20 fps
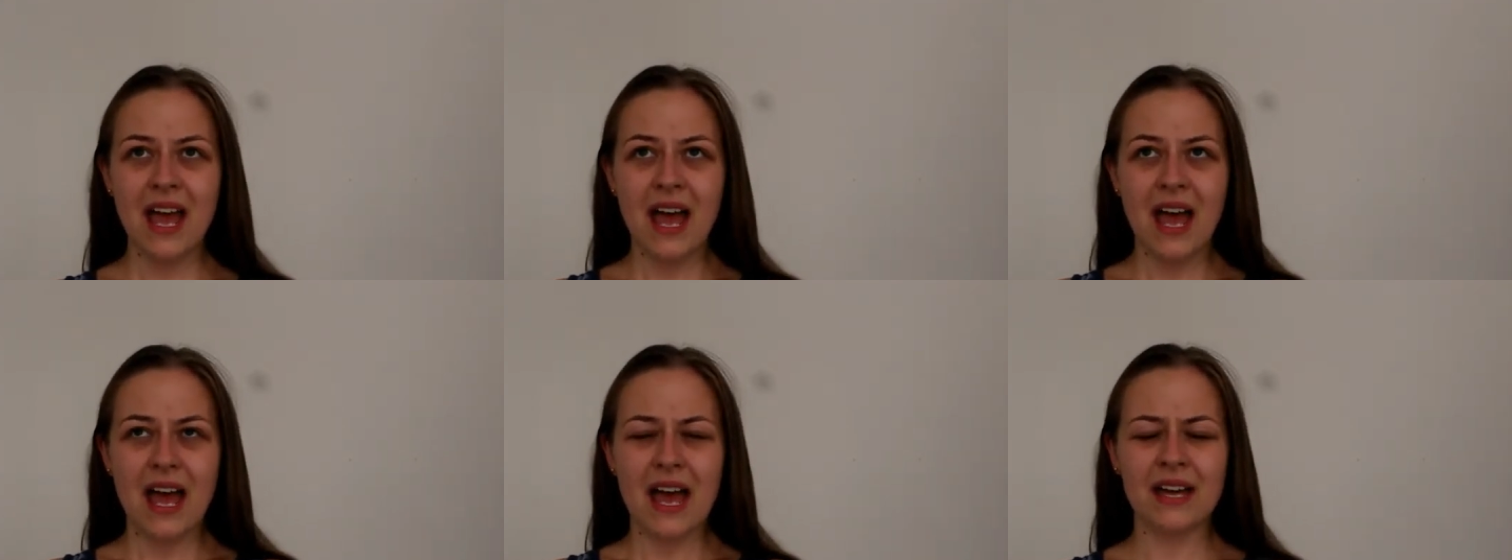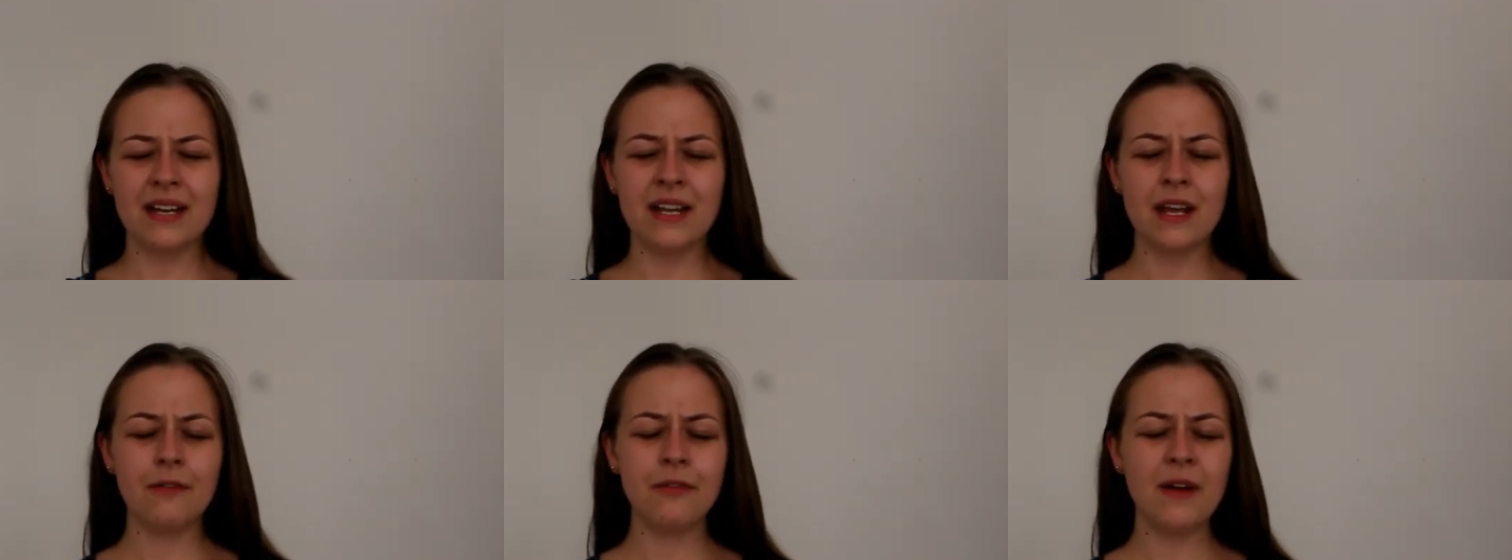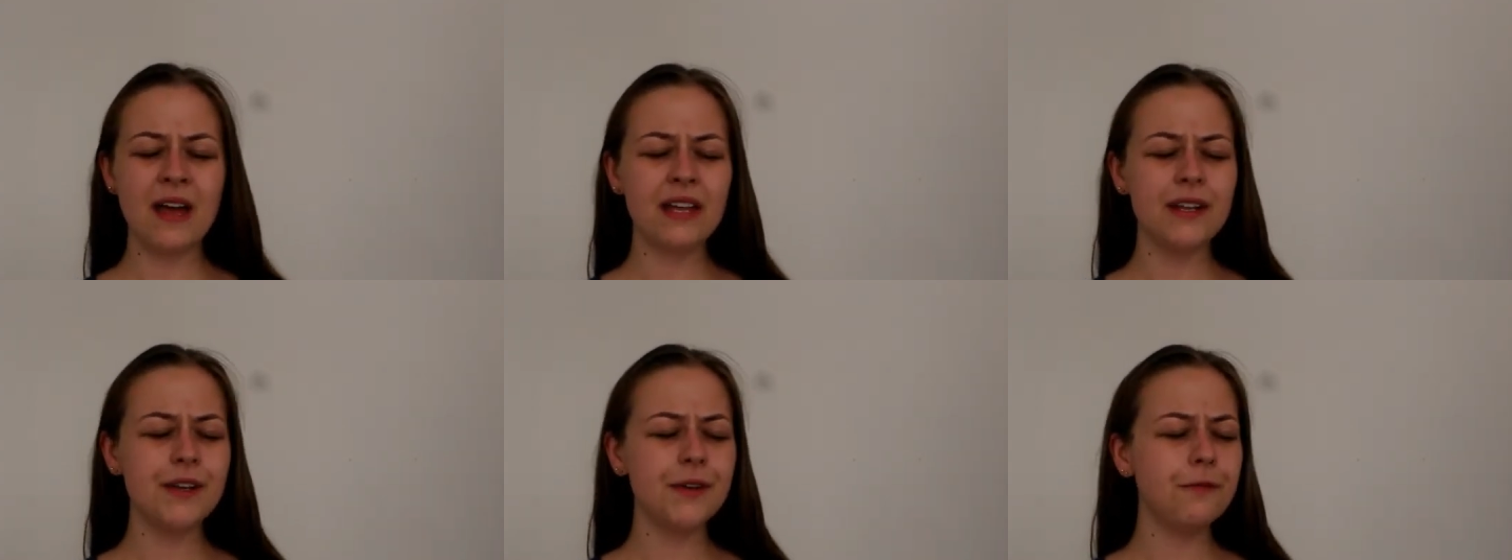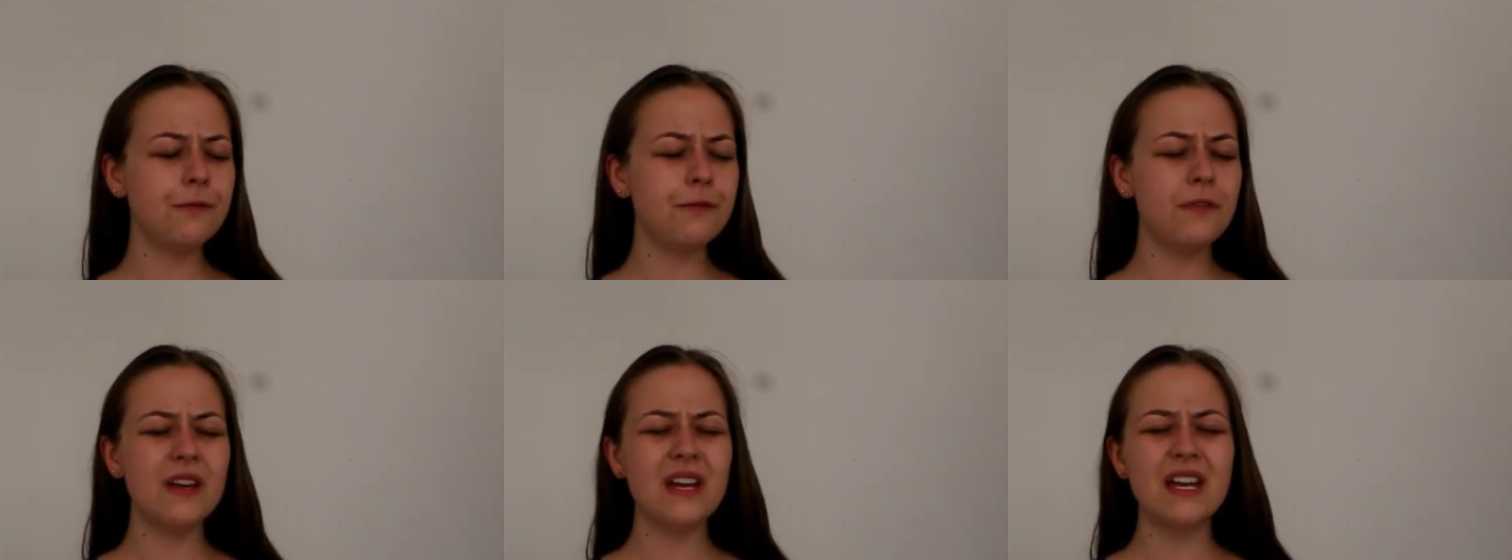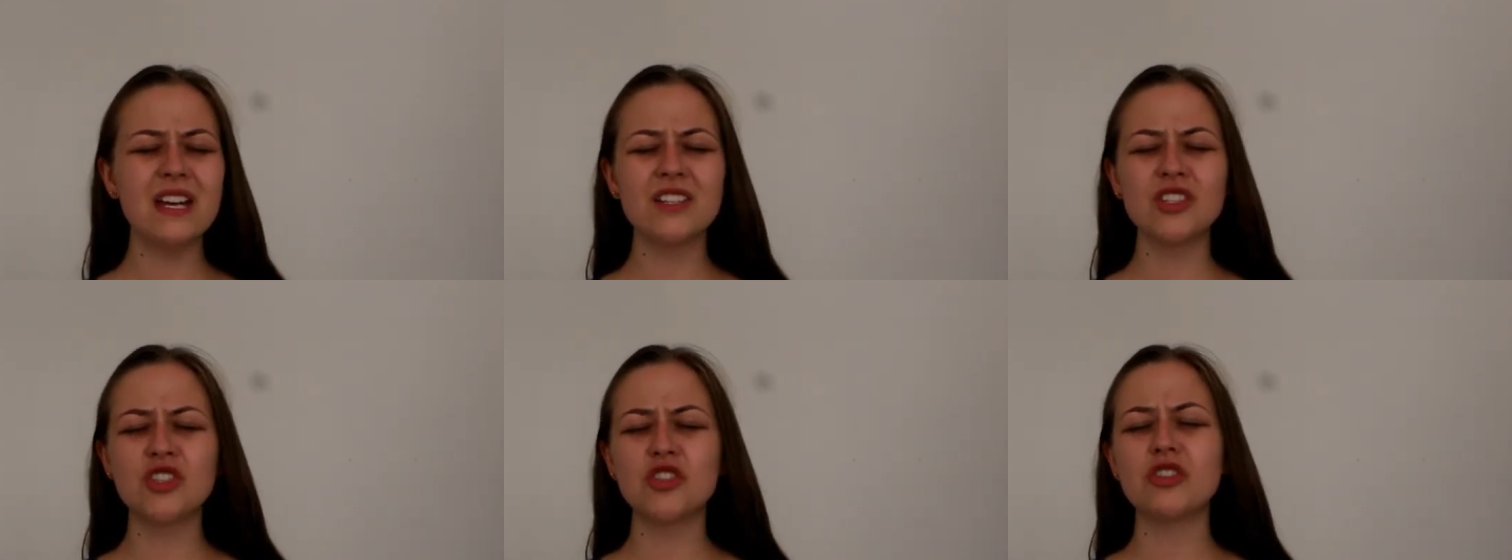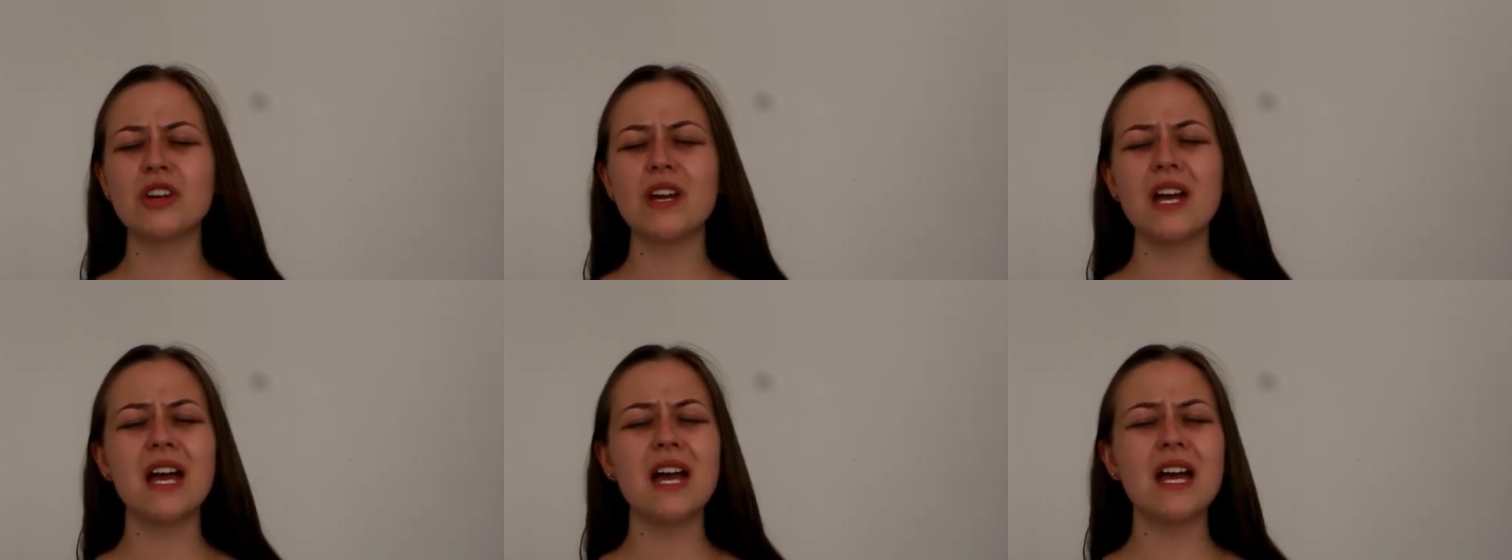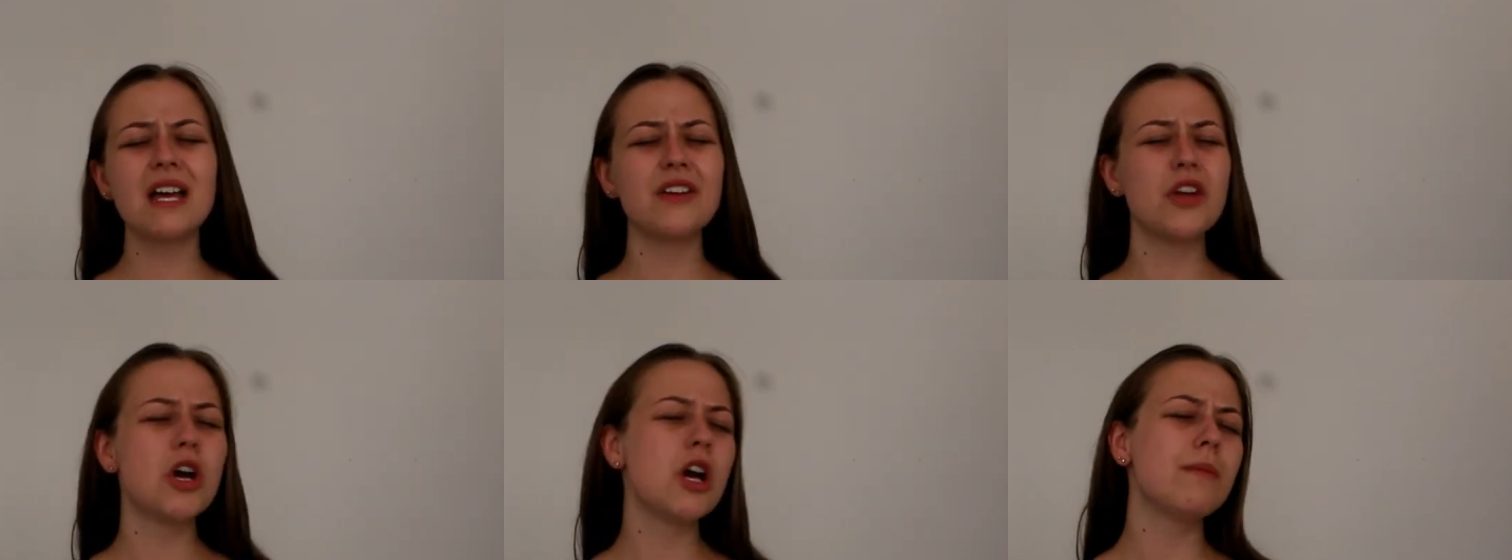And I've had a
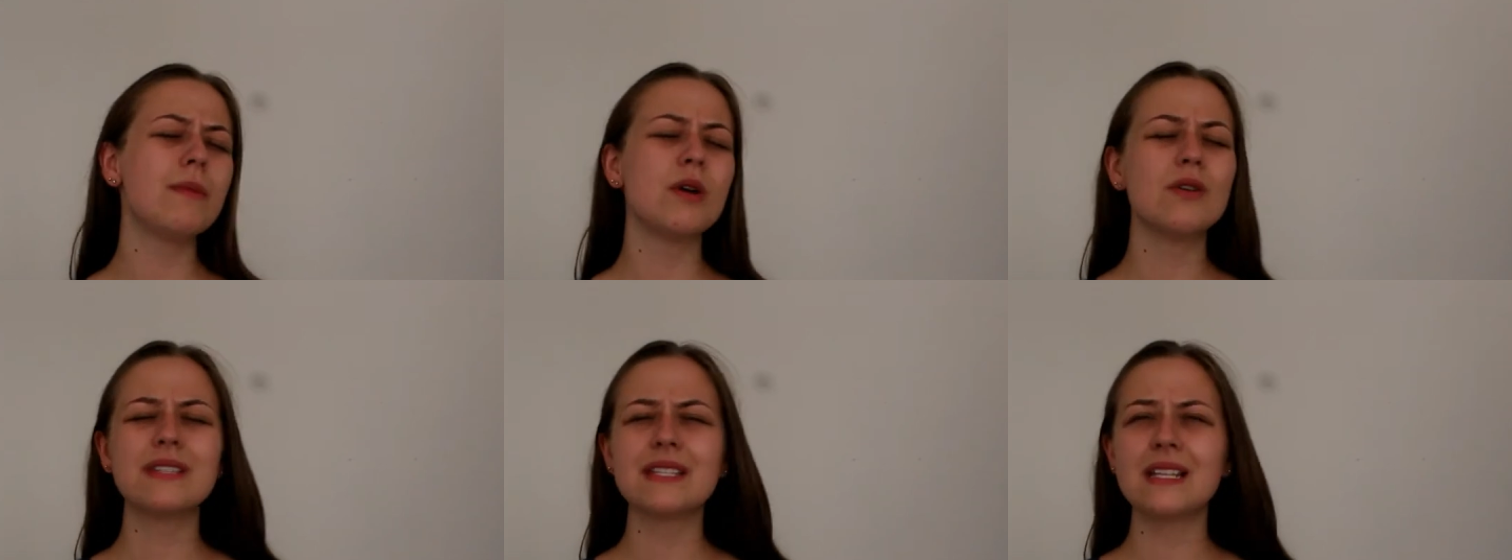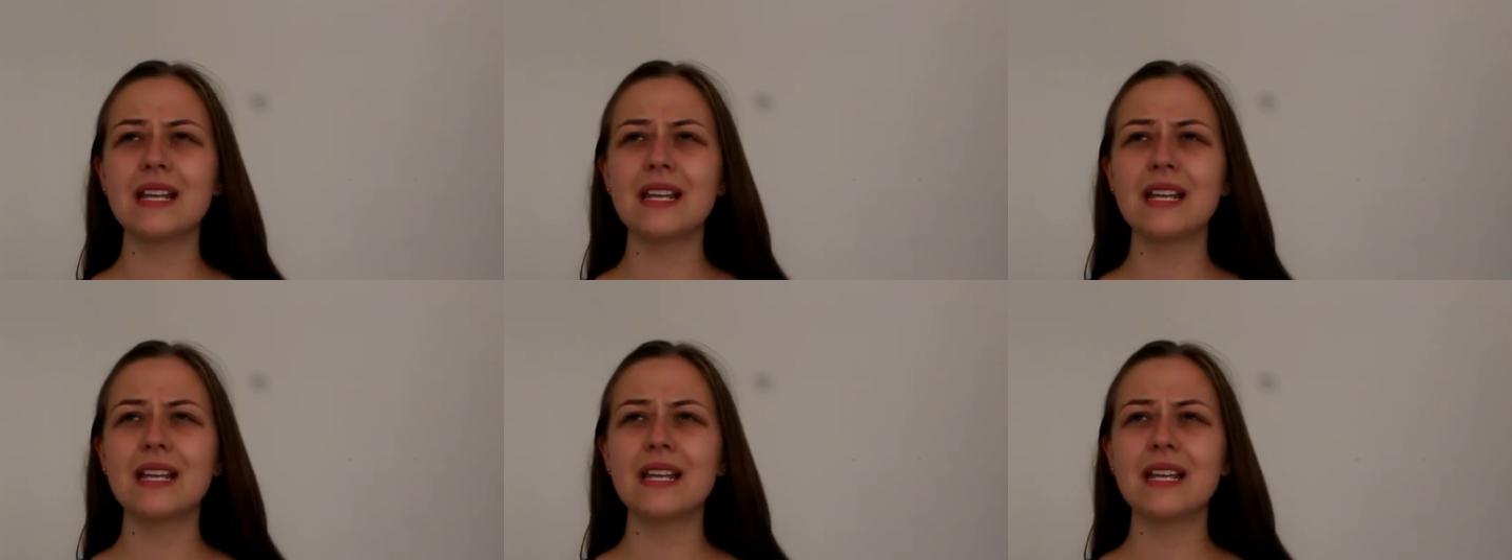vision almost